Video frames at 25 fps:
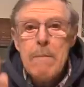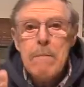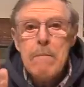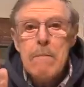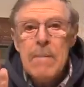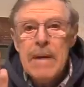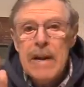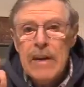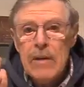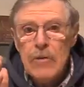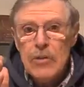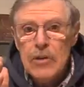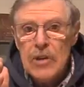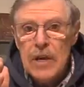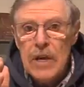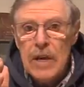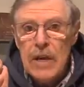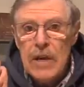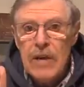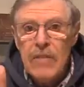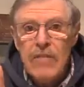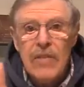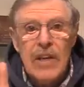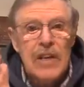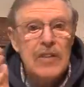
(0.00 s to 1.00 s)
pouting.
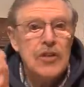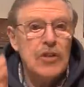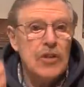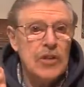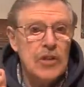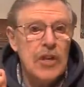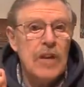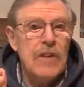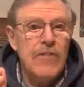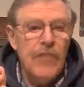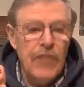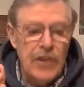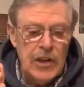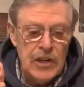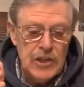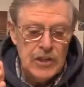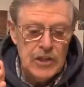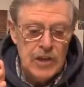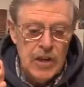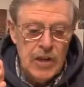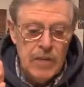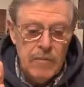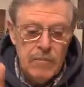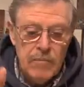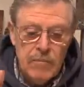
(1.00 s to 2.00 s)
That's a sea fish.
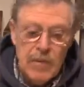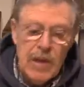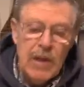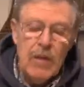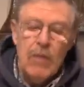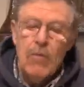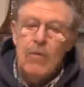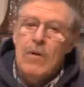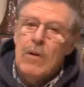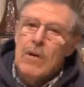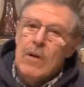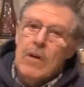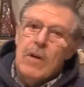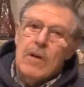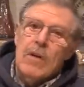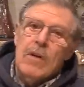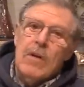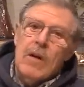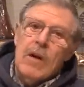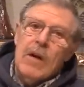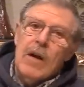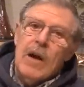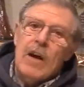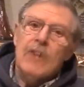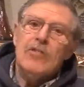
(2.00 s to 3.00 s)
Now,
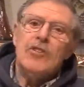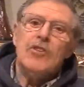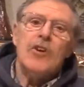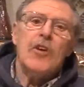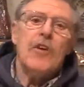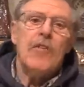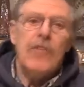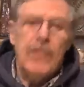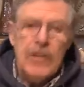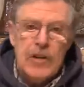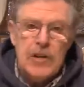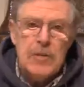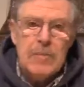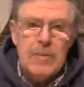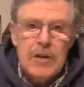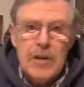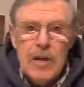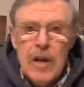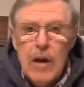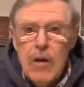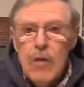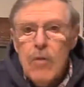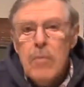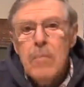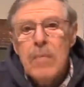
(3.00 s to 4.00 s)
us sea fishermen
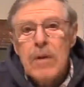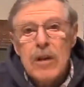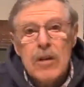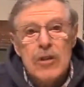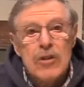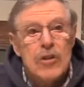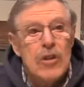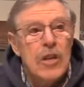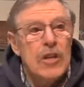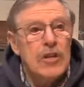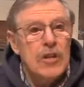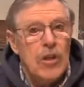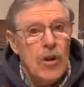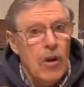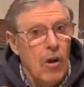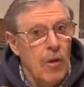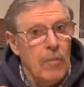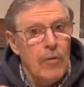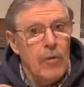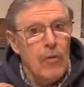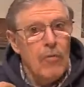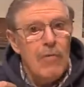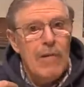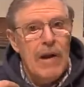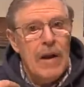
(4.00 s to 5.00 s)
know, because listen, I'm
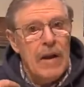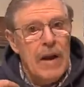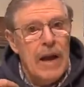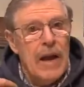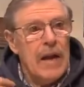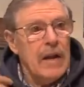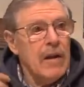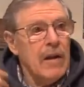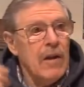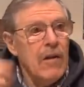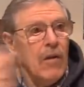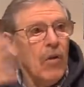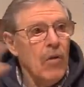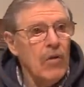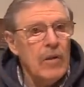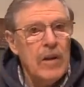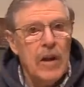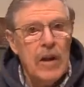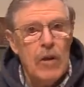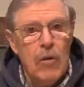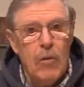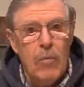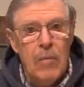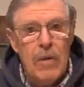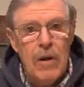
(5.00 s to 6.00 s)
an all-round angler, done
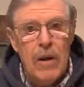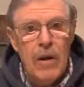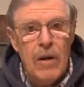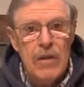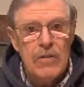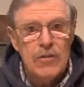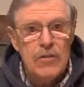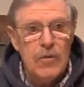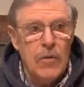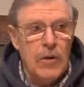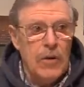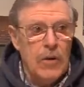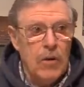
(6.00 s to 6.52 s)
it all my life, so I